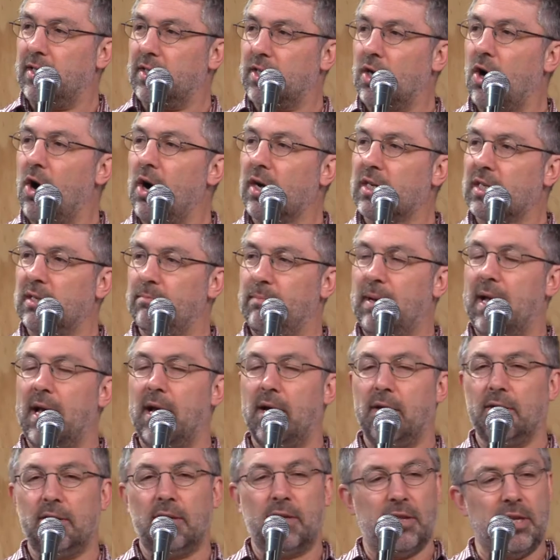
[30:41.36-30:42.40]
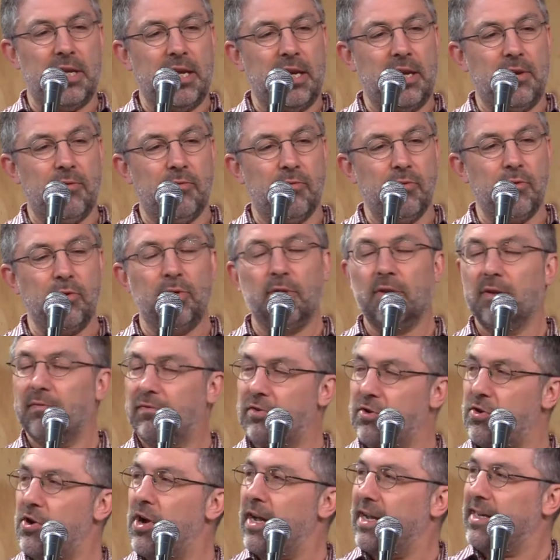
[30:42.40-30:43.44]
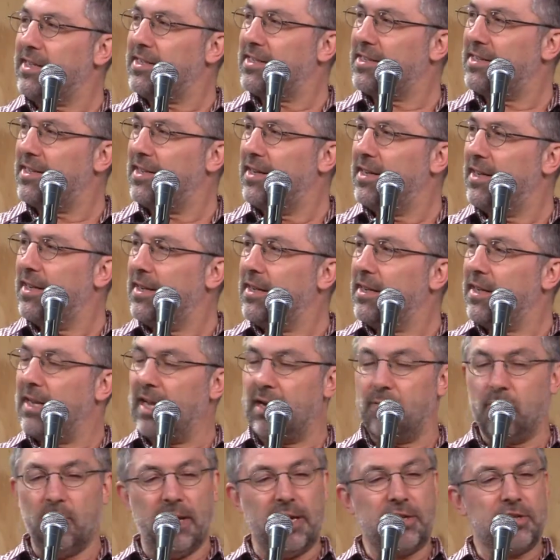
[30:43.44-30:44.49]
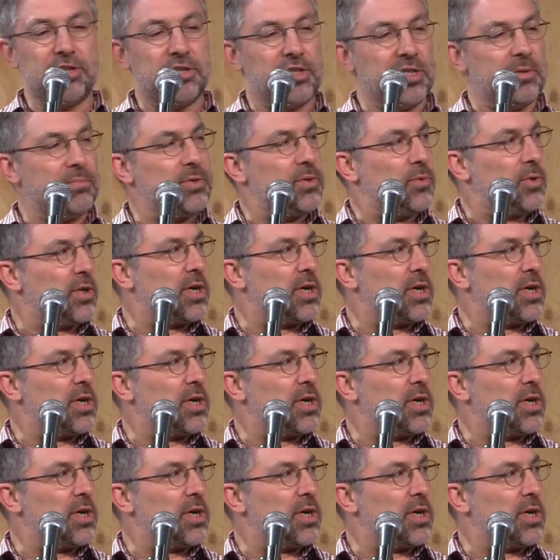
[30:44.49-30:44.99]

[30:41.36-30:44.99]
talked about the rule of Christ in relationship to a